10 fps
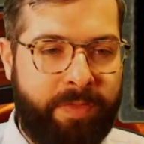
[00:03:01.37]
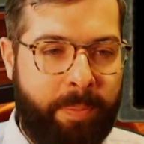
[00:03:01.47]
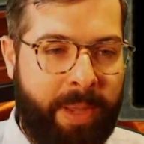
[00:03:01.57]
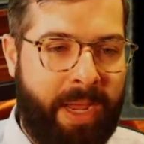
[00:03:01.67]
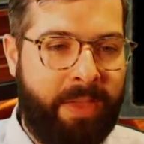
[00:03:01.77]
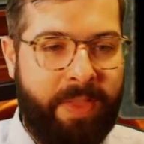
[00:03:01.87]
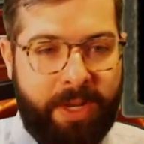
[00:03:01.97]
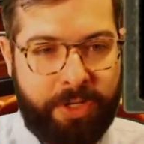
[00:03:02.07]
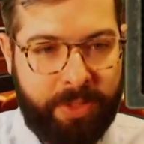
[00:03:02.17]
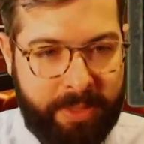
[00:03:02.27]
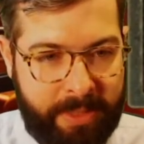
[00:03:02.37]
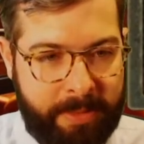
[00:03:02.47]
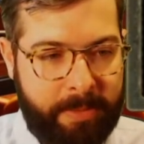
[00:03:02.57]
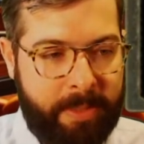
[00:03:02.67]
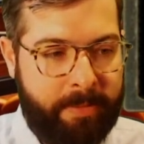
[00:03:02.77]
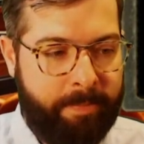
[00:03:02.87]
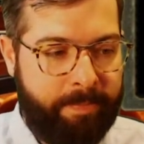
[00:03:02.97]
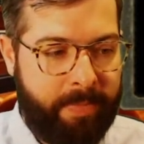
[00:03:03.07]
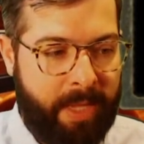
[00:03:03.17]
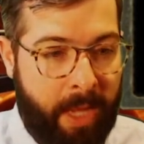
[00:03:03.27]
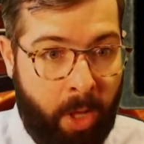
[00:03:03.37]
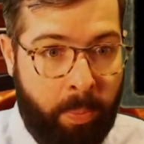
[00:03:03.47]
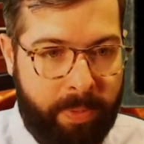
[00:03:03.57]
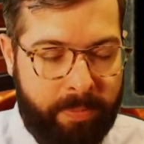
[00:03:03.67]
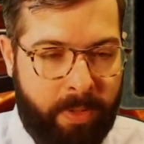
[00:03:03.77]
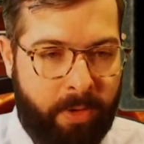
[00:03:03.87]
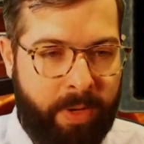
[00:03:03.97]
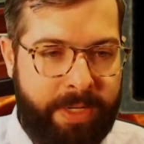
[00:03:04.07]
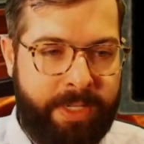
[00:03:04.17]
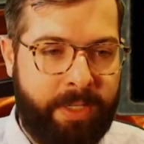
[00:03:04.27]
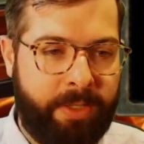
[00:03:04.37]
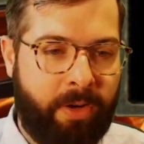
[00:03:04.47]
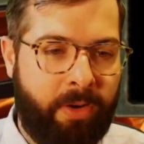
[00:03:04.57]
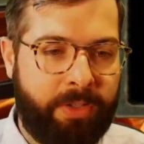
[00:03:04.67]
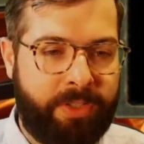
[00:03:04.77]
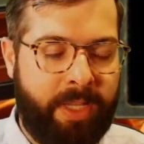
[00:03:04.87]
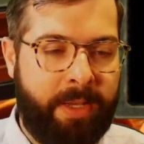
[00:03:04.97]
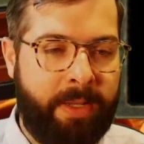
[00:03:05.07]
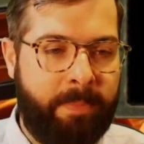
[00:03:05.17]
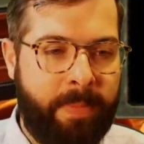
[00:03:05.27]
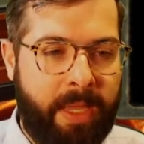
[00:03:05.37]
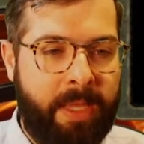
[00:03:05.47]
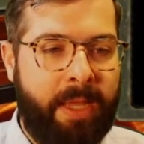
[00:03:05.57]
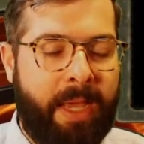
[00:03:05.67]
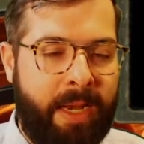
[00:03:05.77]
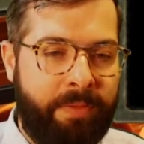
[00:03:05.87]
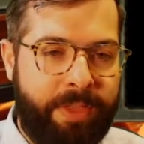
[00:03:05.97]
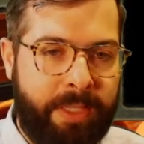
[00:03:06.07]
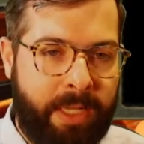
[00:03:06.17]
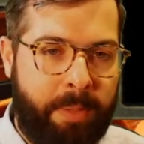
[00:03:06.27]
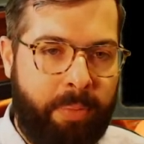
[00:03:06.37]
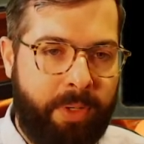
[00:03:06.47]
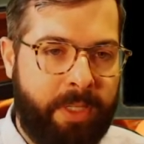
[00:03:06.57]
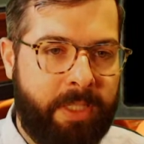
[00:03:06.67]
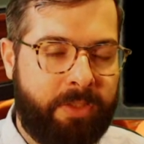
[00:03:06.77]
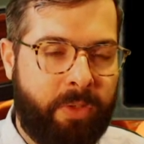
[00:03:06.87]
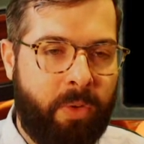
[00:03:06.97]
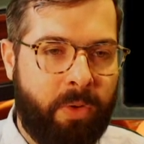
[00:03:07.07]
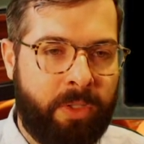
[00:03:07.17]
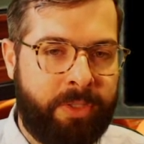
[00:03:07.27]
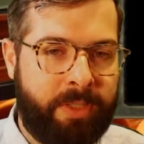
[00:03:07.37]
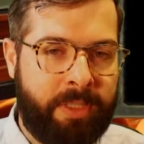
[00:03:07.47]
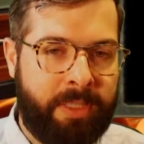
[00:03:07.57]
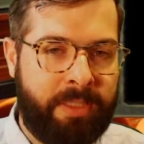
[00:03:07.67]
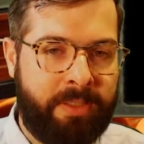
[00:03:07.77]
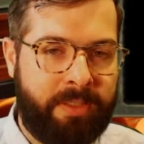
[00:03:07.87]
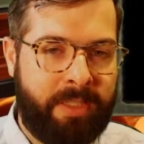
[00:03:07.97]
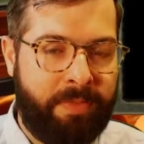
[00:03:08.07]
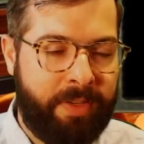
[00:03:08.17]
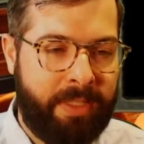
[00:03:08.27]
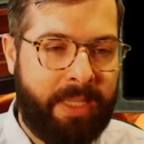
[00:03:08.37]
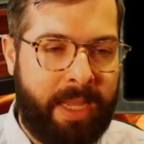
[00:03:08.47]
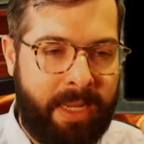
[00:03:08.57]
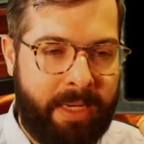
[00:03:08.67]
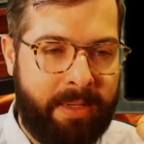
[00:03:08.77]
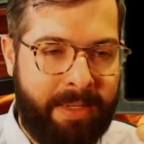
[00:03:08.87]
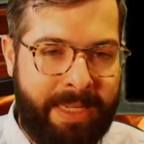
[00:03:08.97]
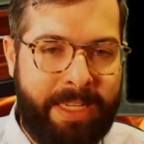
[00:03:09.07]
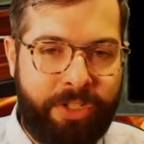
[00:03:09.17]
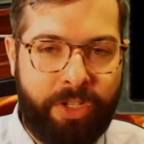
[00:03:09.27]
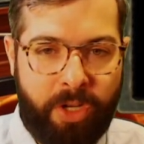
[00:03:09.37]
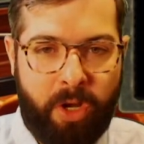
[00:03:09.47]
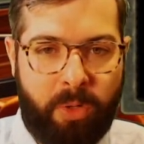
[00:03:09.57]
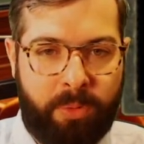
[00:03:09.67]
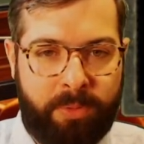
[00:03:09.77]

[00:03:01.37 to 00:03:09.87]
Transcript: path actually help a great deal in our understanding. And everything that I put in this course is definitely a need to know